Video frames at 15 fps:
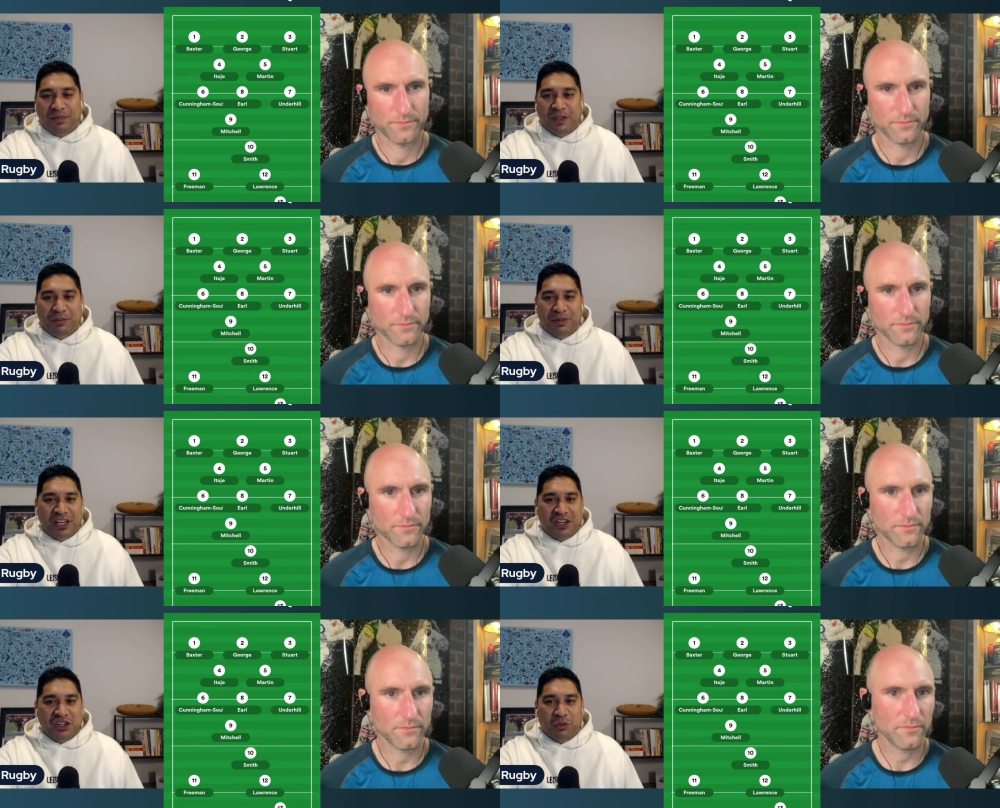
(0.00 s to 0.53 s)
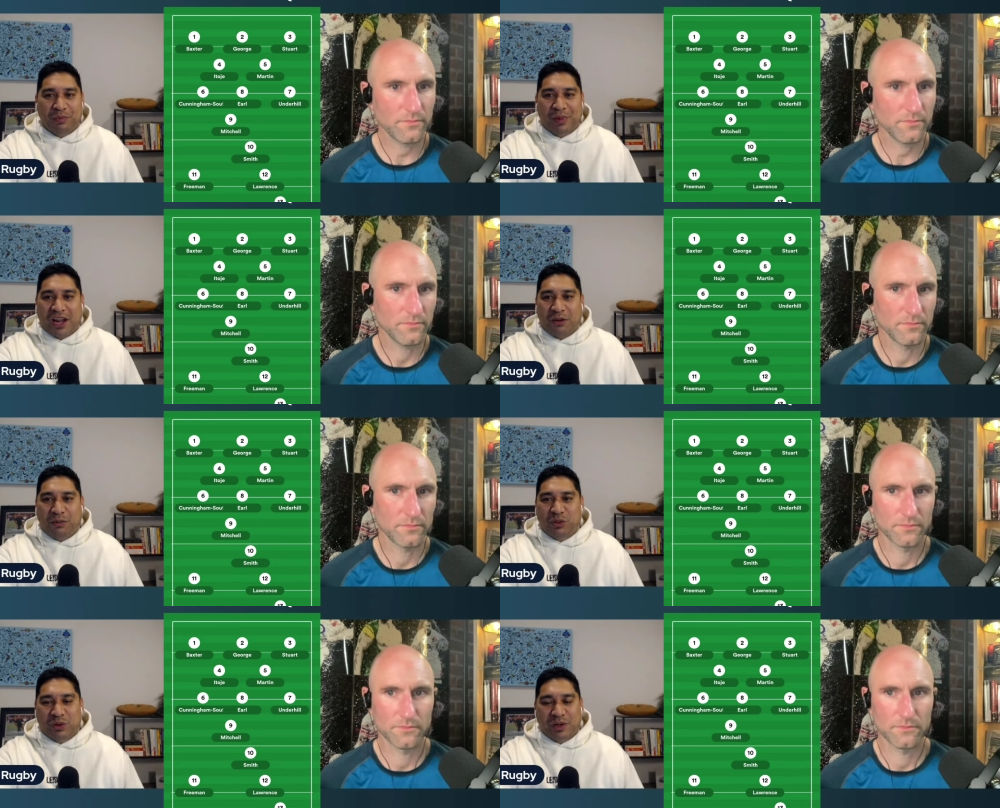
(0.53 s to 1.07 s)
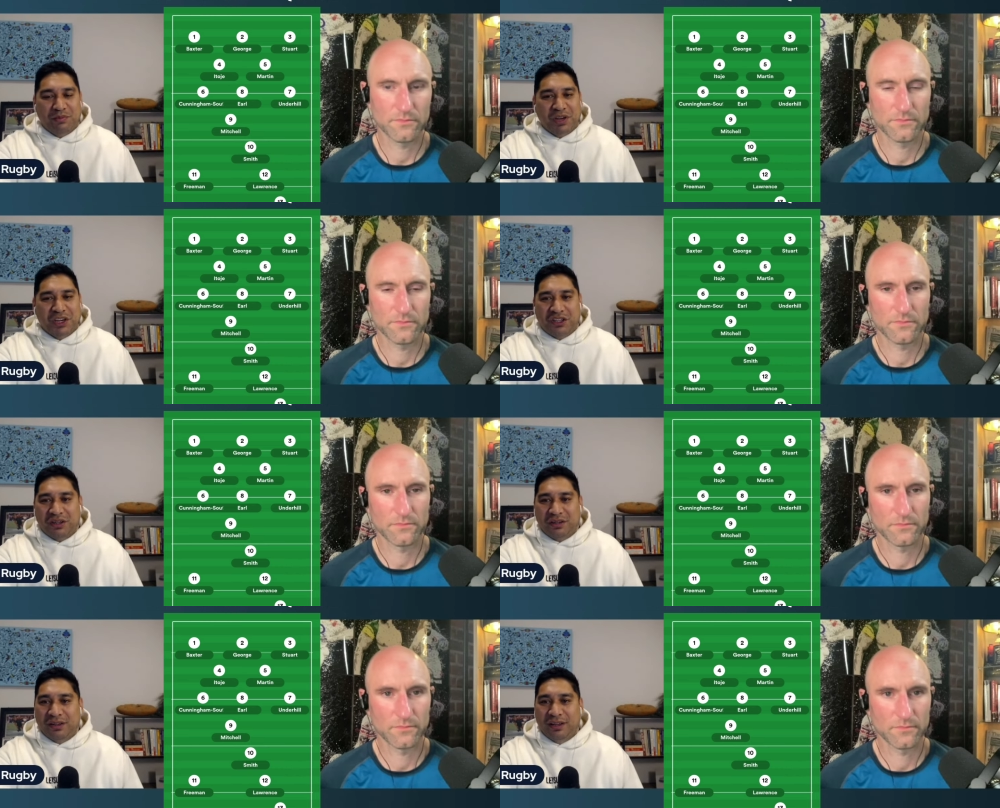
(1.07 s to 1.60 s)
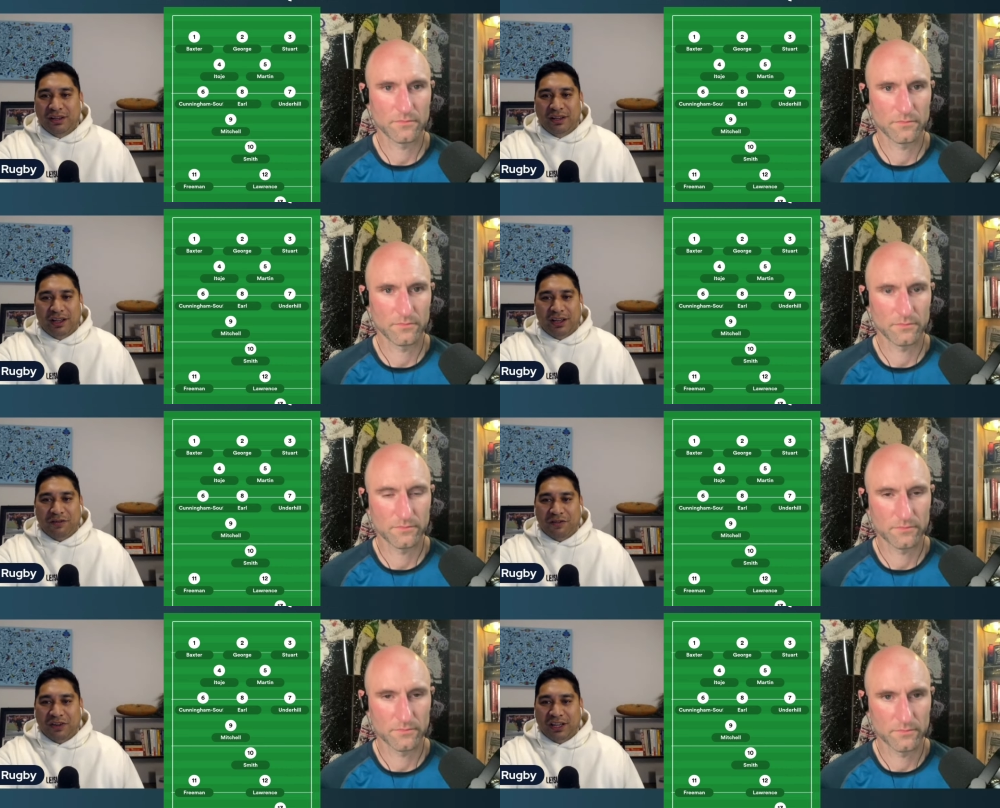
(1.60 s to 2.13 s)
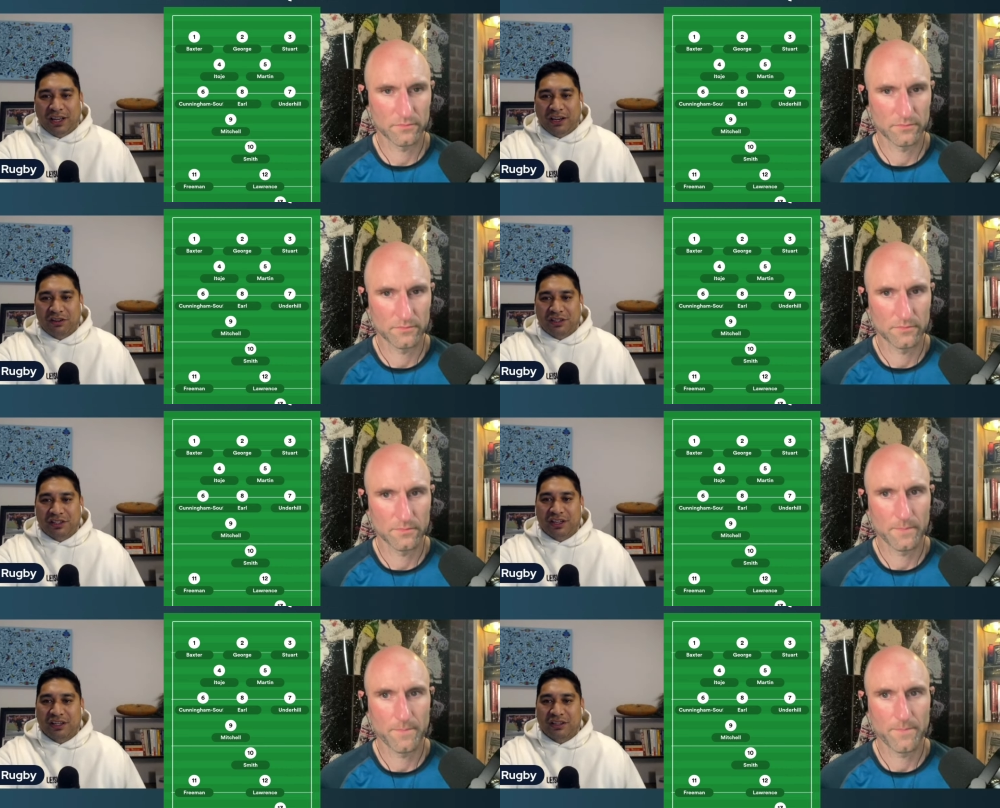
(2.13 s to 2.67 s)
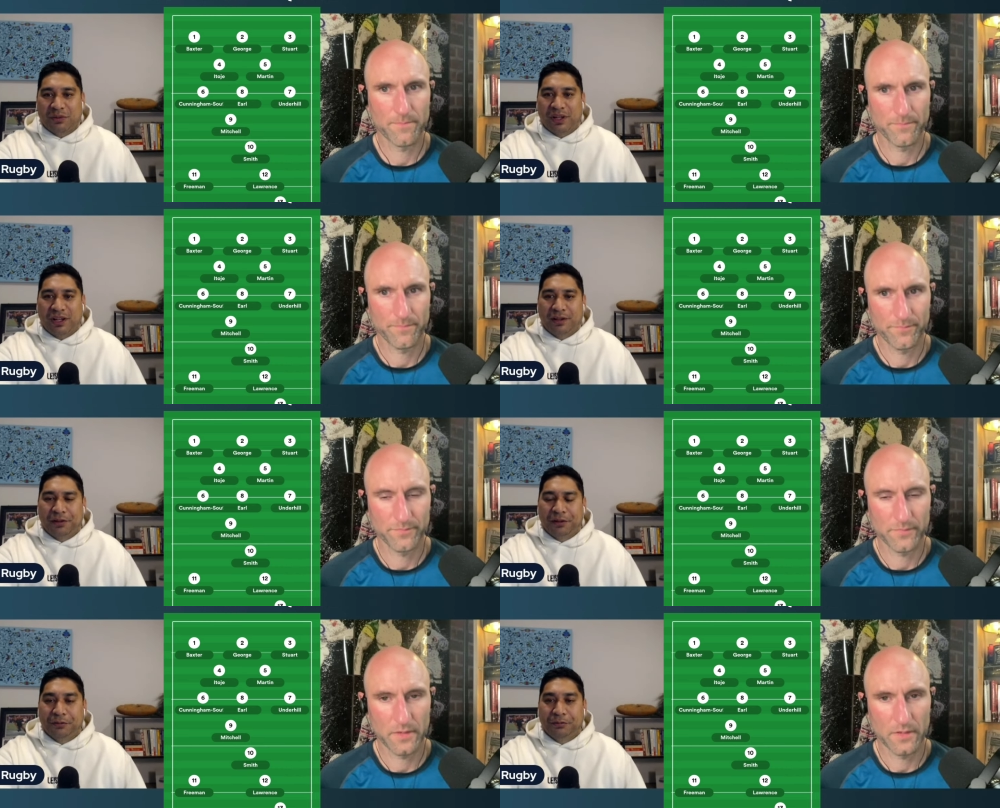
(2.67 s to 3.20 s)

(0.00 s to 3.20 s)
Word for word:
Speaker 1: the potential battle between Mitchell and Finlay Christie as well?